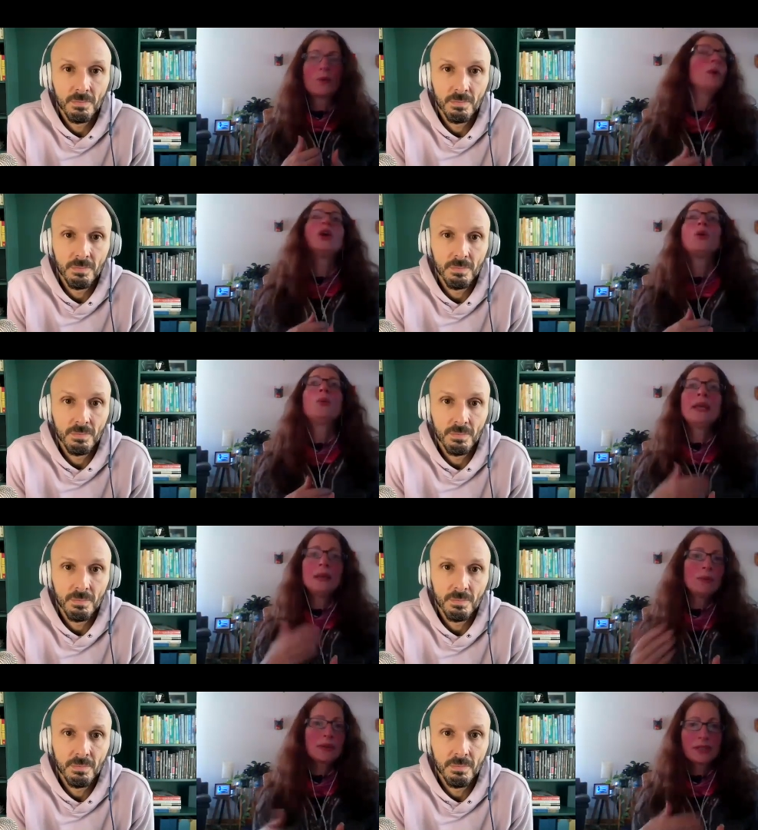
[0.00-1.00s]
Speaker 1: we we
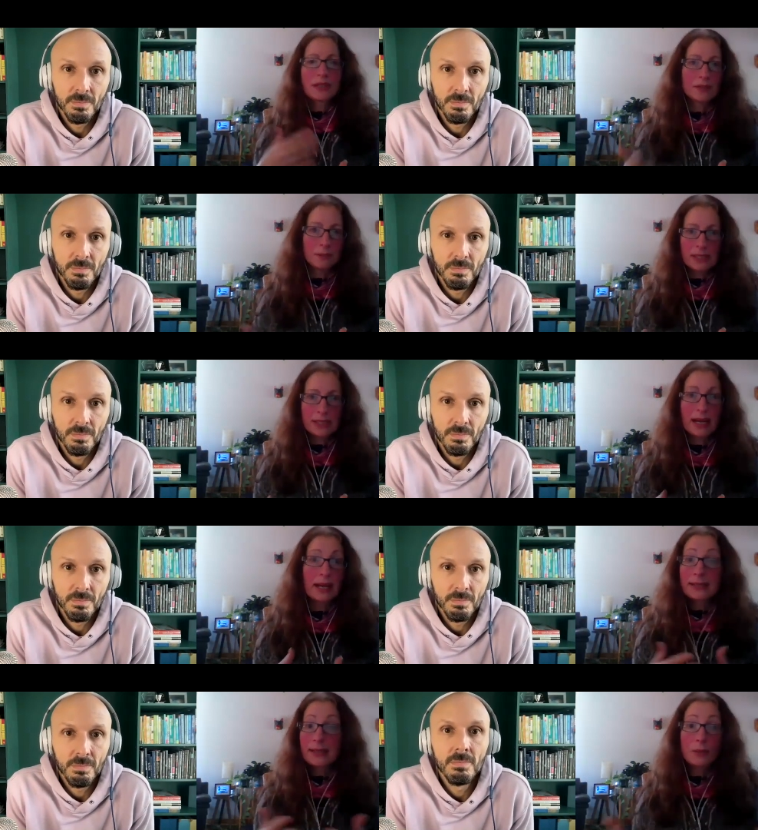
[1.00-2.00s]
keep ourselves busy and
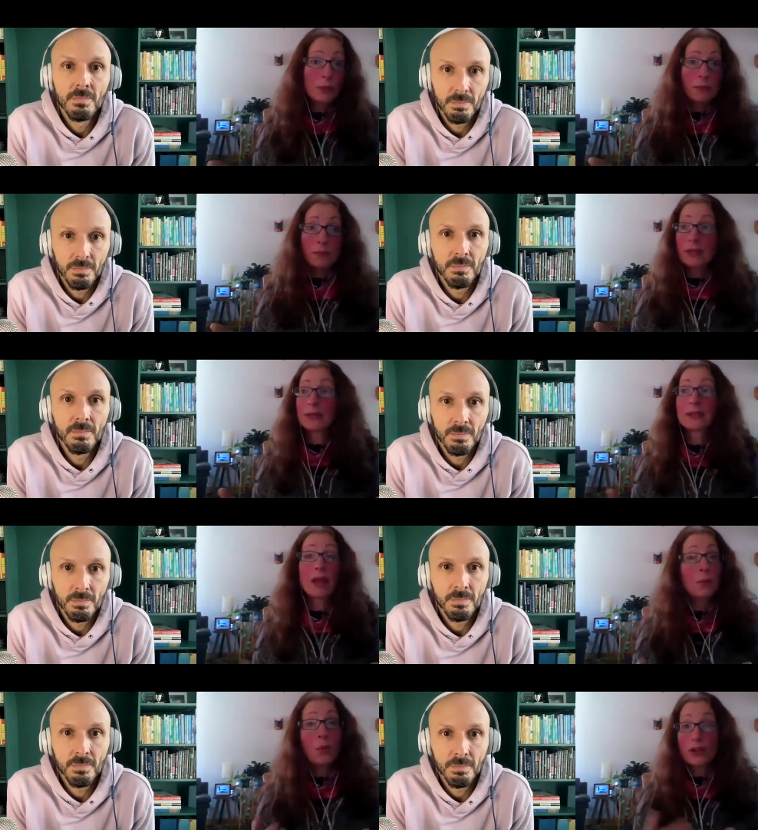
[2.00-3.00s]
i say we because
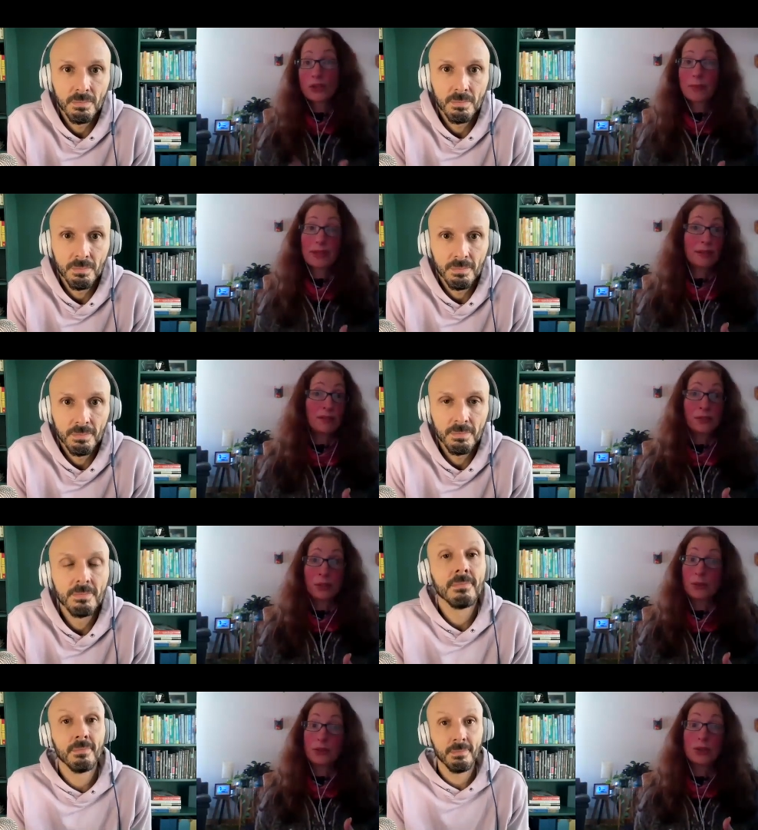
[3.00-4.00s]
i watch myself
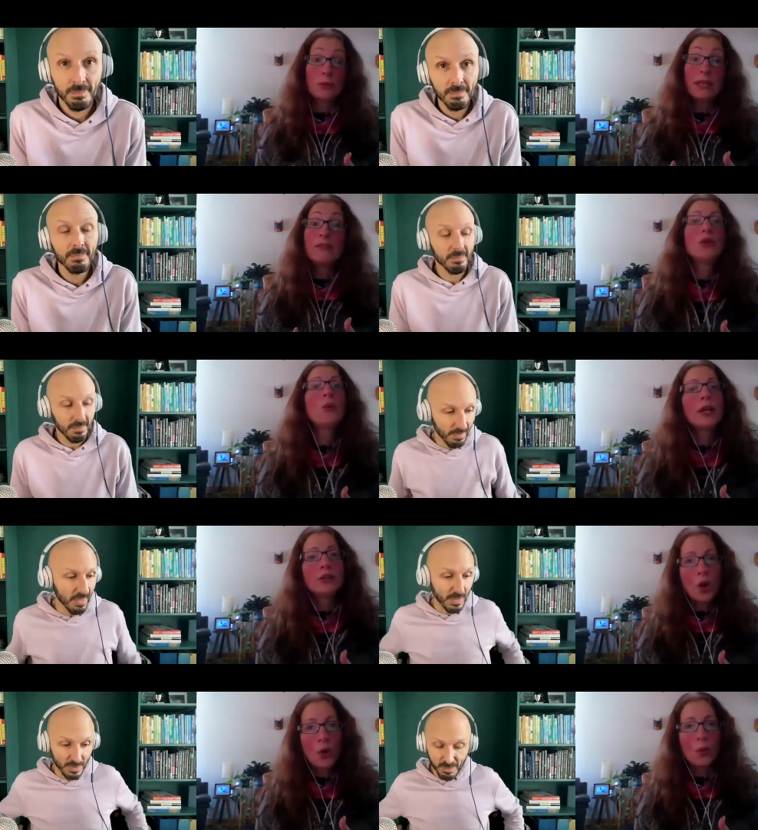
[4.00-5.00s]
do it too even though i
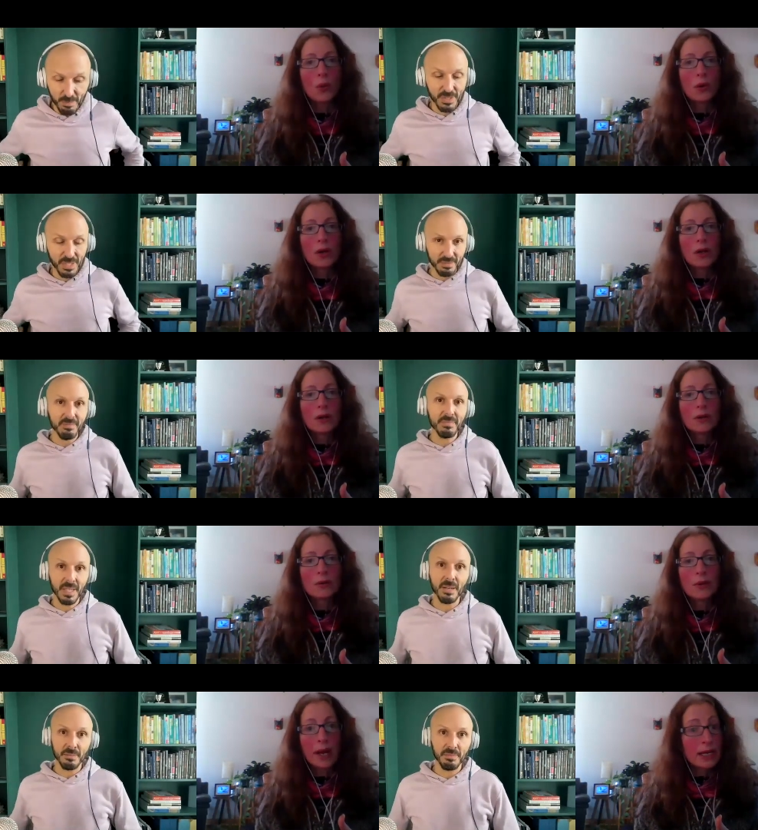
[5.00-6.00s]
know 1000%
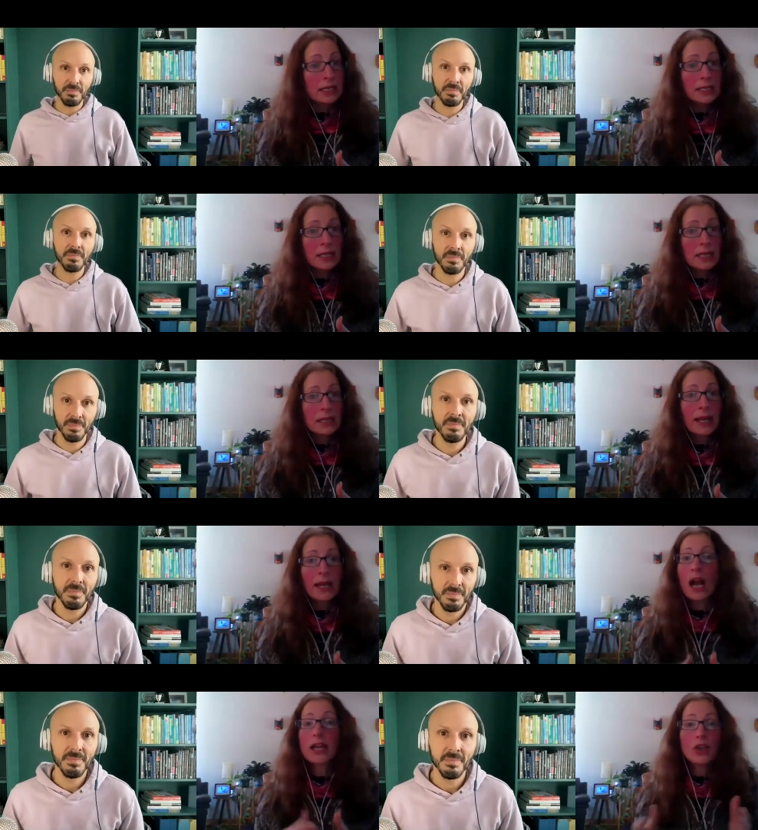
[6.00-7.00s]
yeah right like
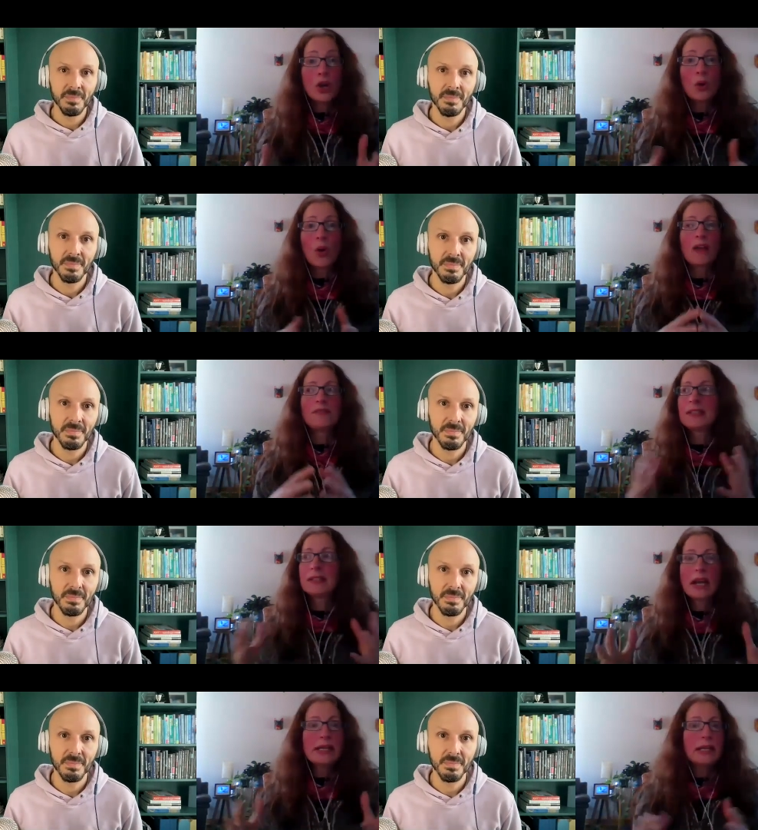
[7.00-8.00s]
i know i've
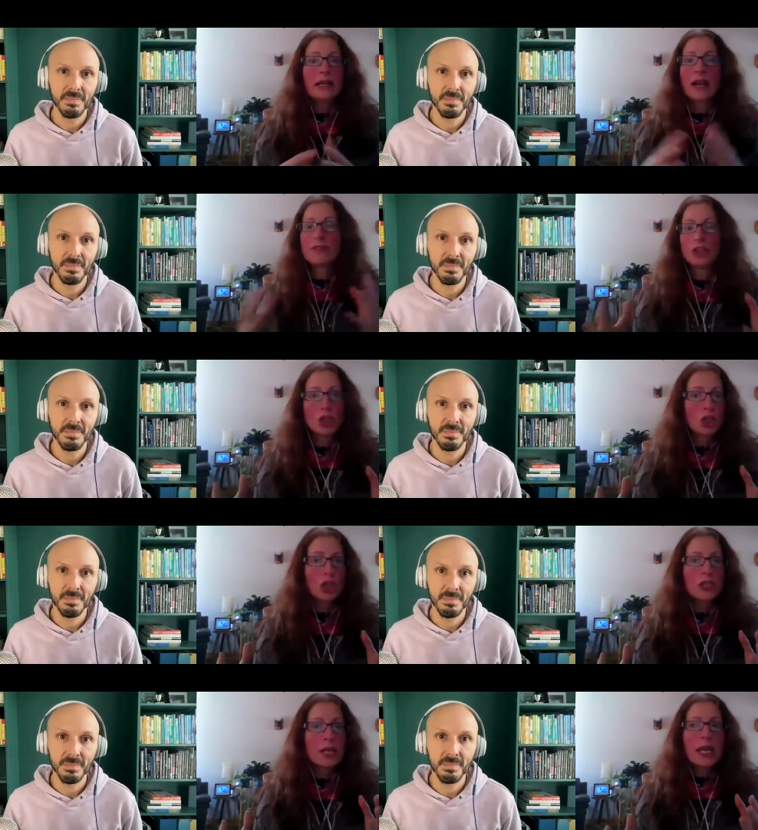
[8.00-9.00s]
studied i've learned